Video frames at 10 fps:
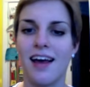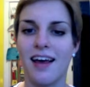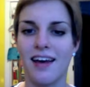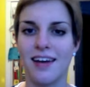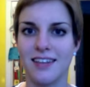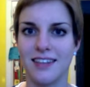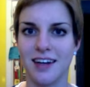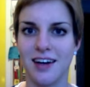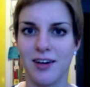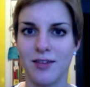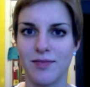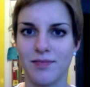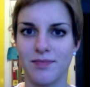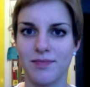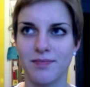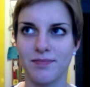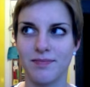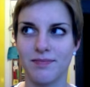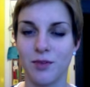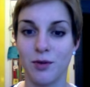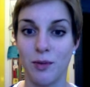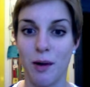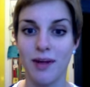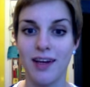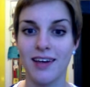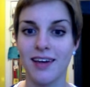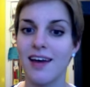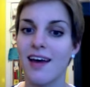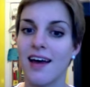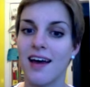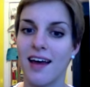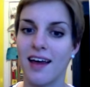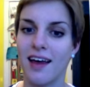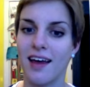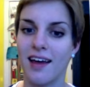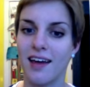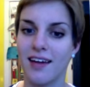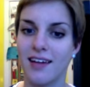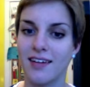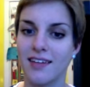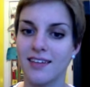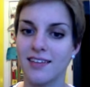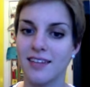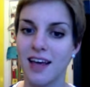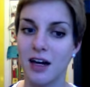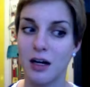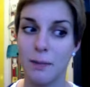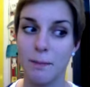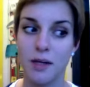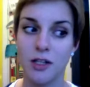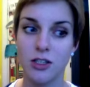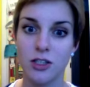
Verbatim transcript: And um, One Republic. And Natalie Merchant.